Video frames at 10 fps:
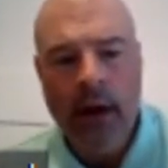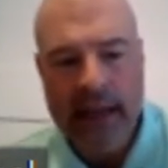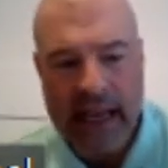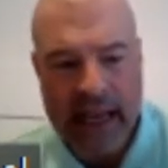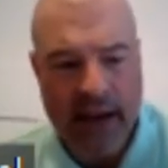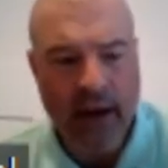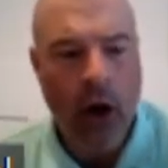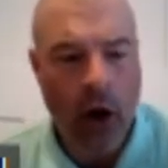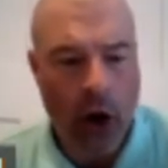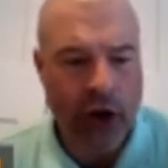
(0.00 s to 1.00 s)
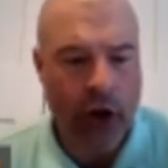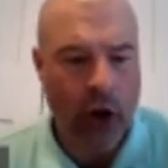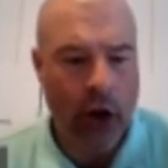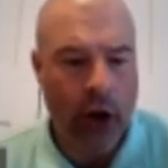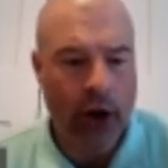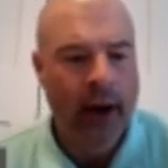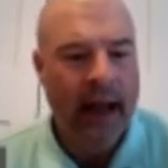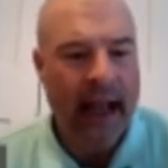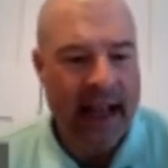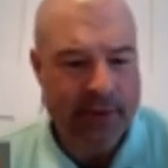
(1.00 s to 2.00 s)
Again, hard to guard.
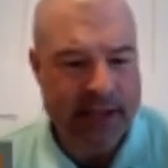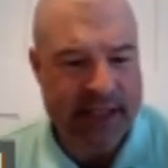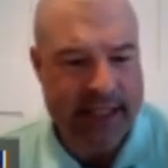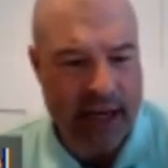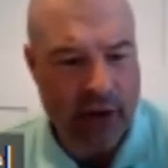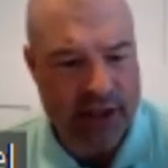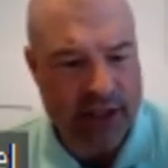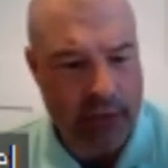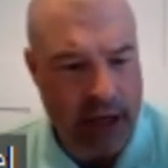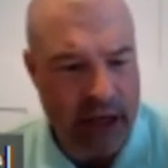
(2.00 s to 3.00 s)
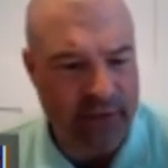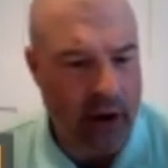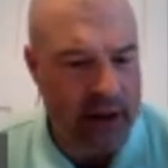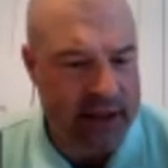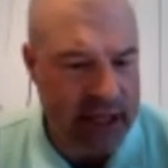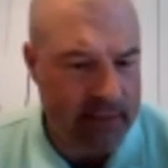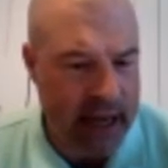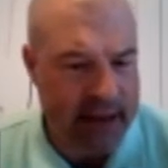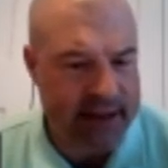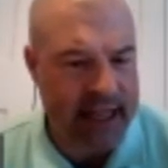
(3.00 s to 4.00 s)
As we set a good screen for our
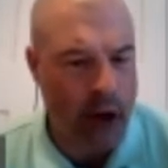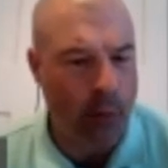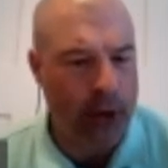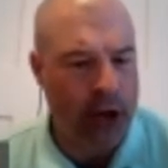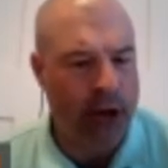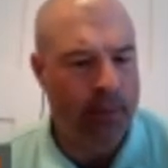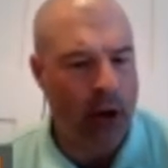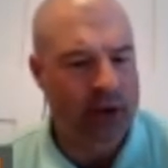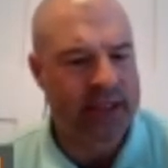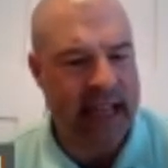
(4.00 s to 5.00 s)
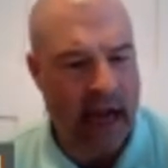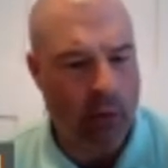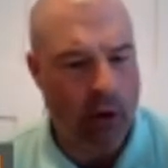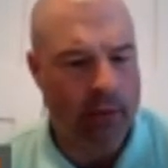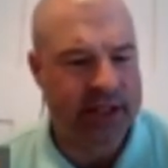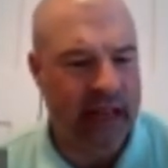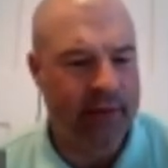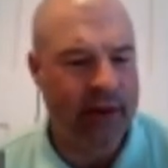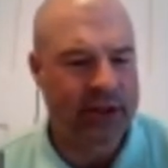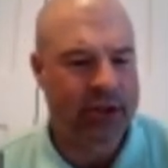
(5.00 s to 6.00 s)
teammate to get open in the post, now we're
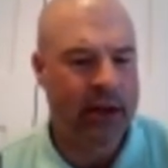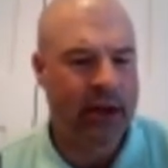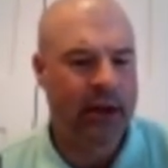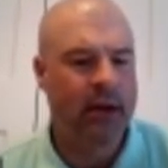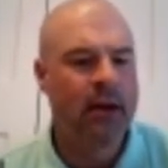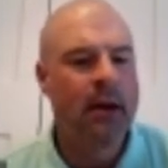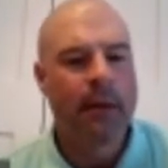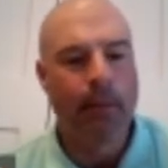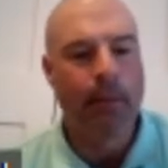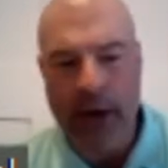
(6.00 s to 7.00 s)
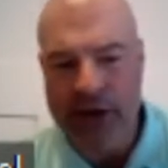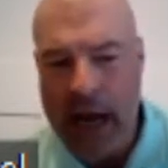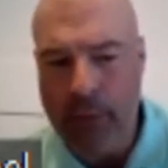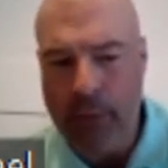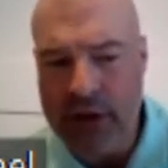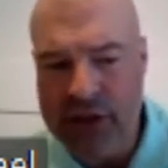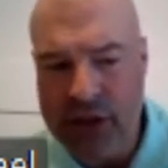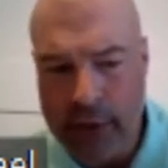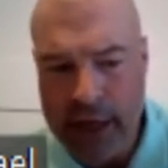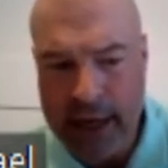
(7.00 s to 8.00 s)
receiving a screen. The better job we do
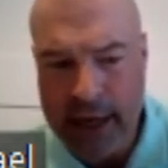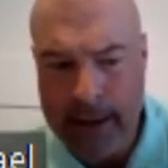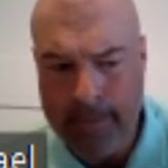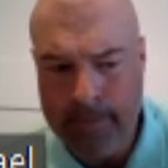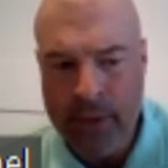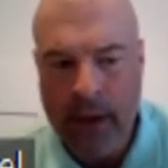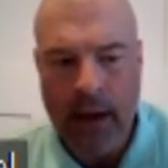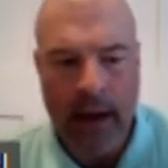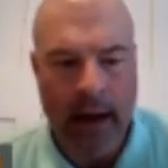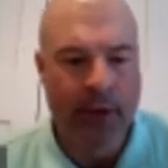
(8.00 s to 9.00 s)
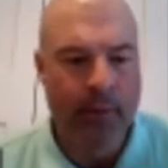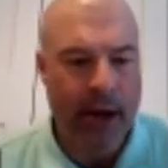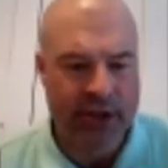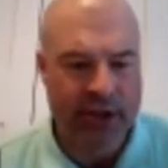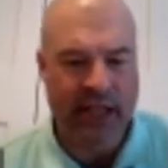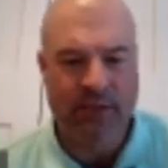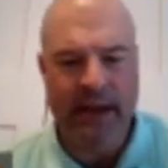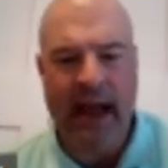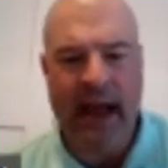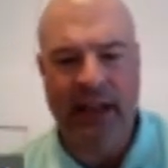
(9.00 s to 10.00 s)
screening, the better chance
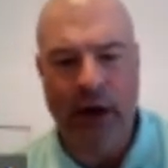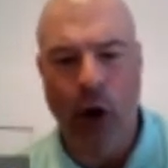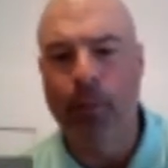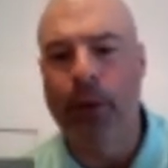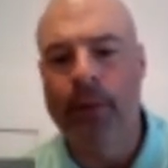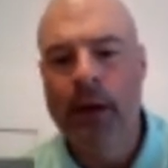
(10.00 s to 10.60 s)
we have to get open.